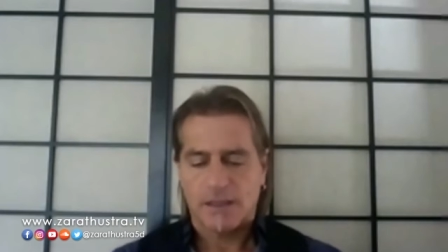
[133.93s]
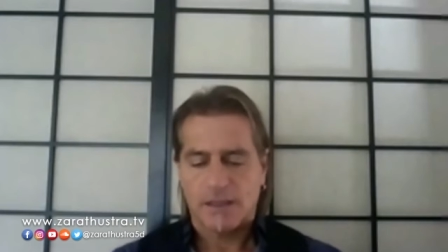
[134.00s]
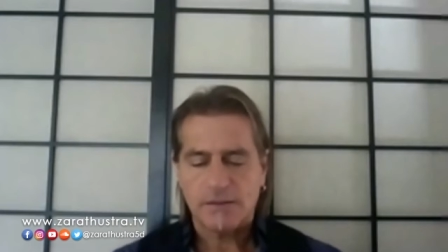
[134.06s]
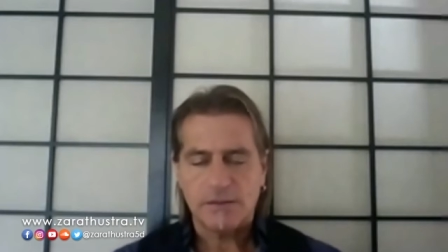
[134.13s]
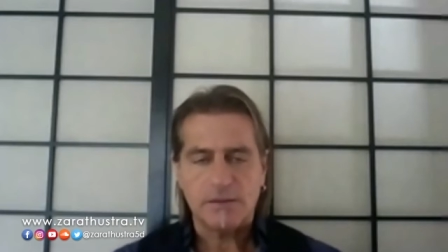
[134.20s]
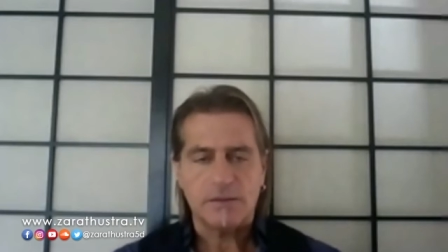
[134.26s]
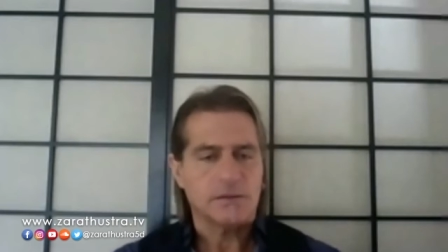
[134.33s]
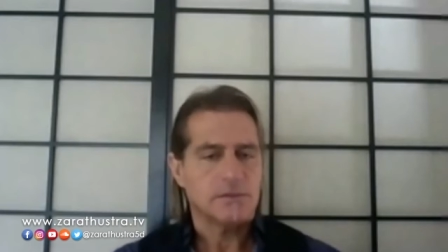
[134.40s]

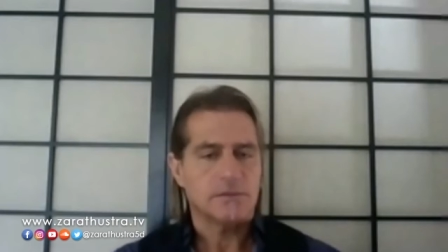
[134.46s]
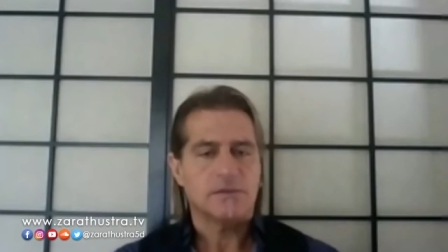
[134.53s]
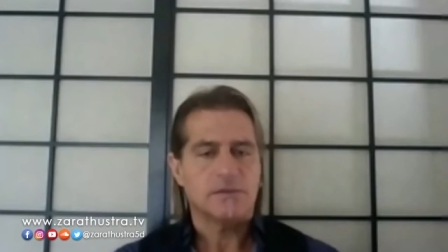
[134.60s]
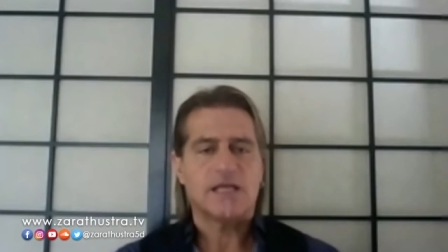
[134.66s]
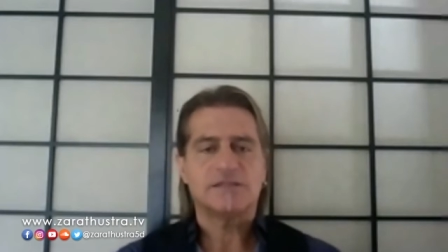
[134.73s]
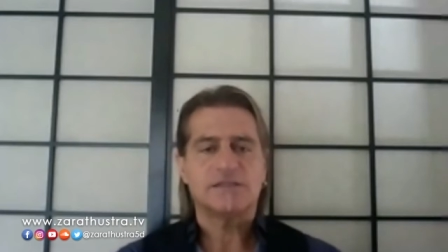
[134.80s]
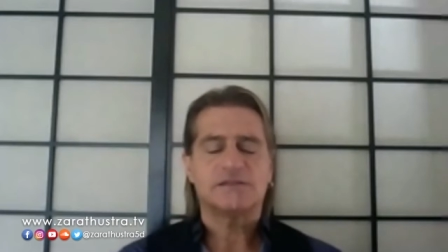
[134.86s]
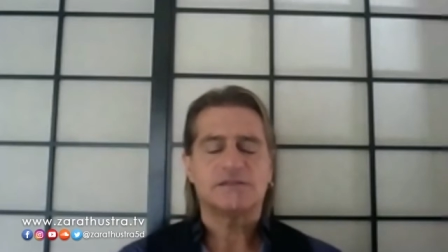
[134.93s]
And
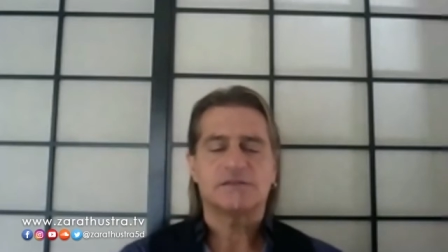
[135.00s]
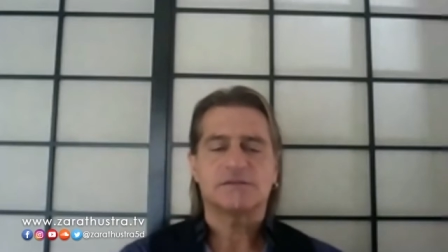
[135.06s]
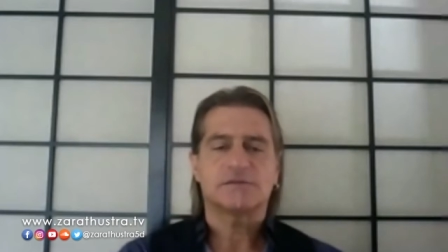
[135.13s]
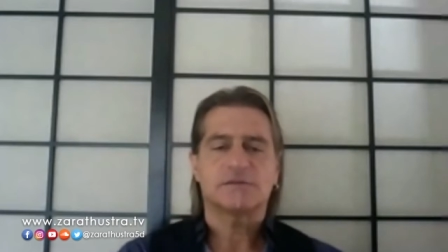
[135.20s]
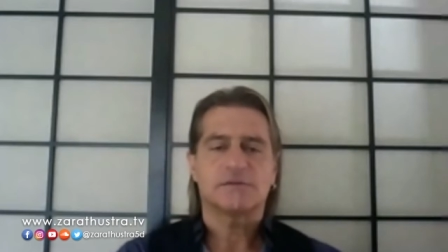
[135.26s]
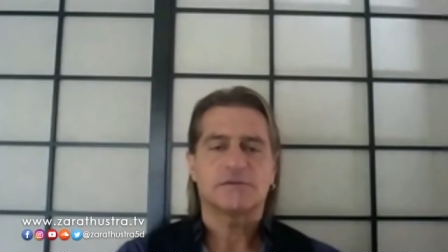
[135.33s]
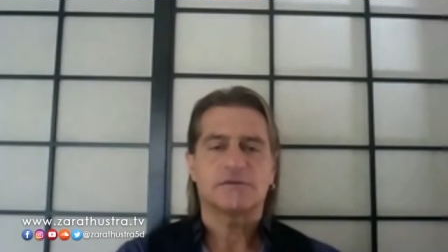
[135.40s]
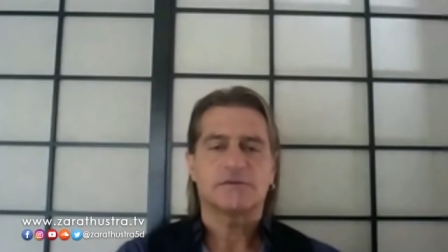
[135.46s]
that's
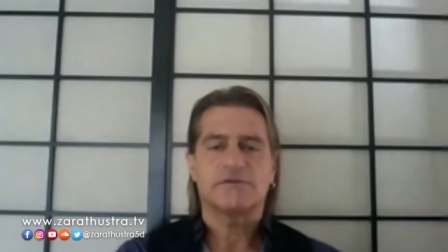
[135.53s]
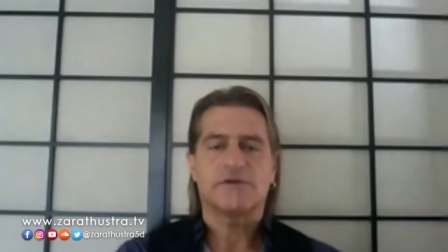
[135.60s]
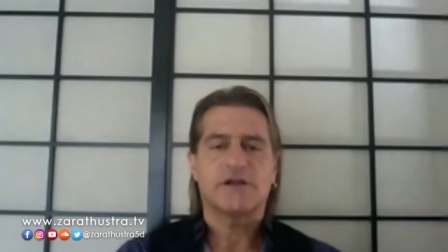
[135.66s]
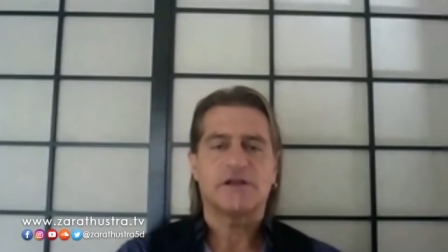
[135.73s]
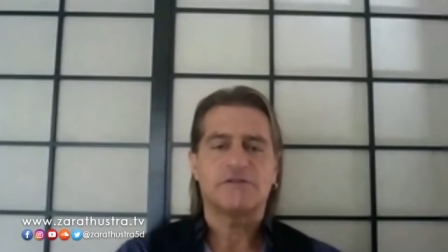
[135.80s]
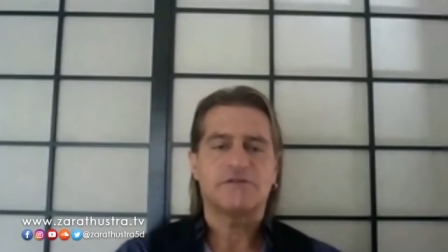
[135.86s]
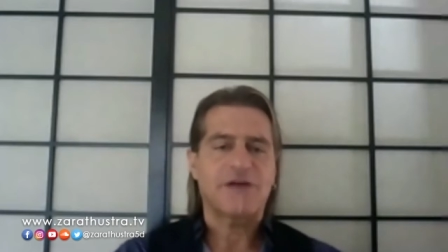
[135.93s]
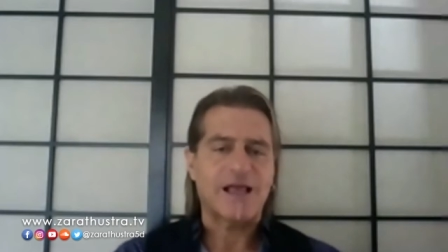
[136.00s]

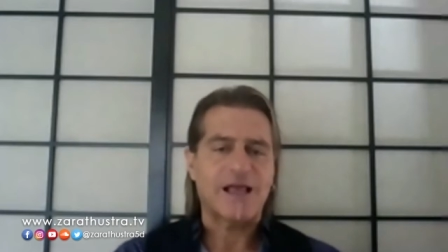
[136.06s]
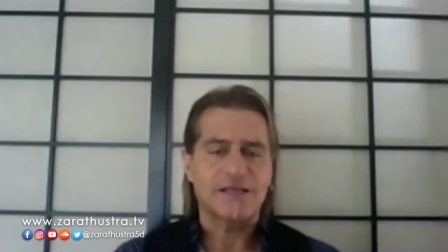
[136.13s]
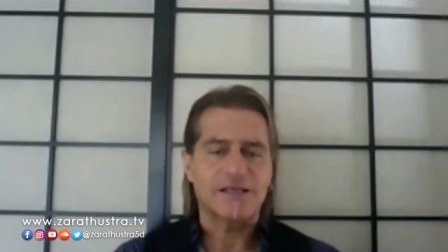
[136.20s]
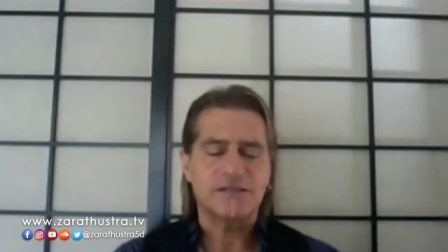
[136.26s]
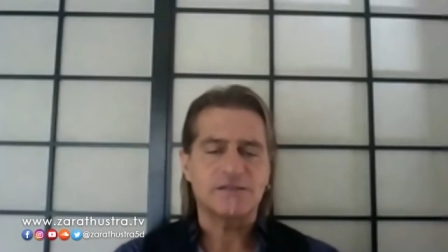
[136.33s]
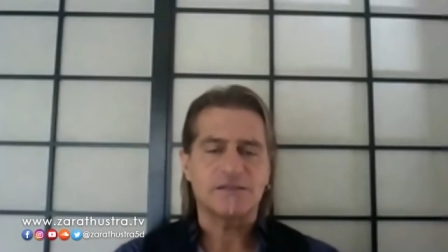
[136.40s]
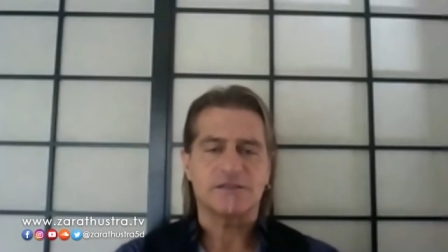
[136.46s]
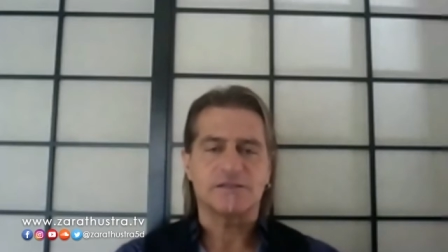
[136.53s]
very
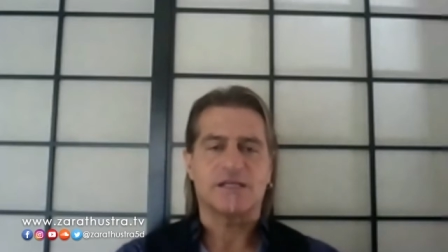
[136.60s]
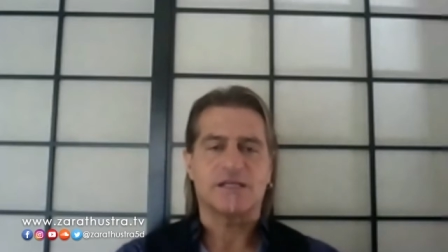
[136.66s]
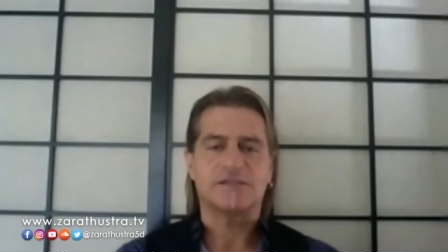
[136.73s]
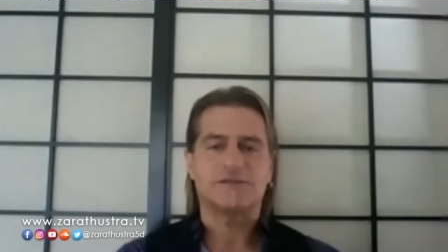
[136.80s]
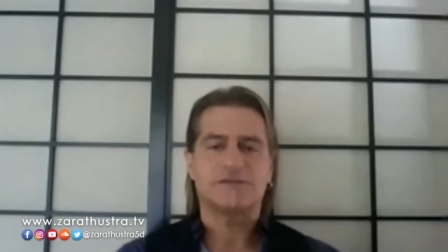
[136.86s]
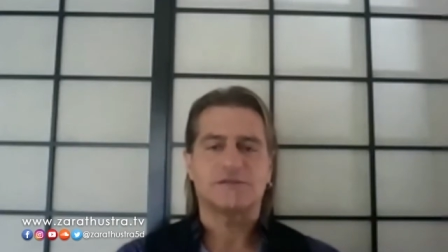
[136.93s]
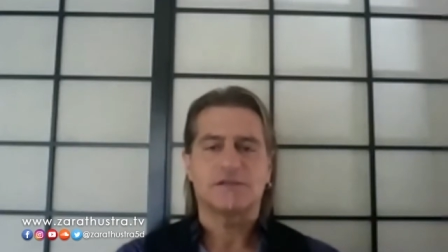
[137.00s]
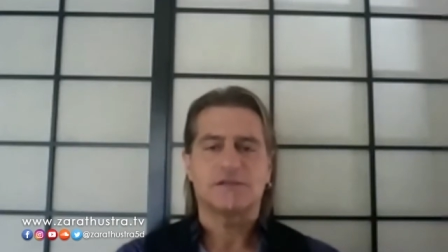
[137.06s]
valid, and
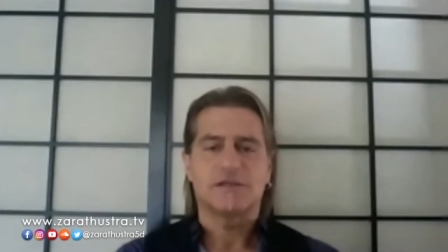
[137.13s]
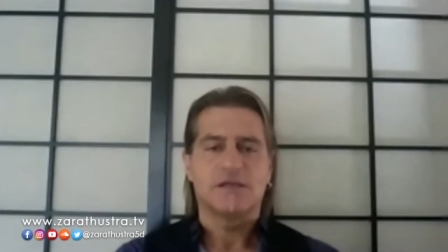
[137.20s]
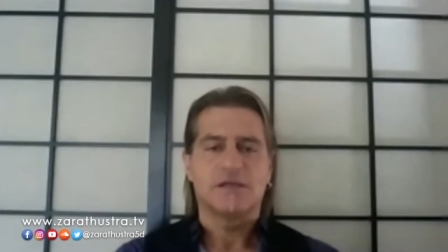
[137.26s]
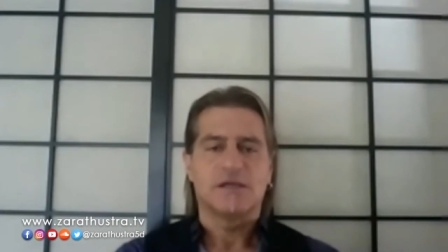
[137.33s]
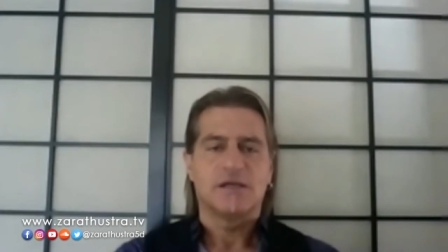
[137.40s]
that's,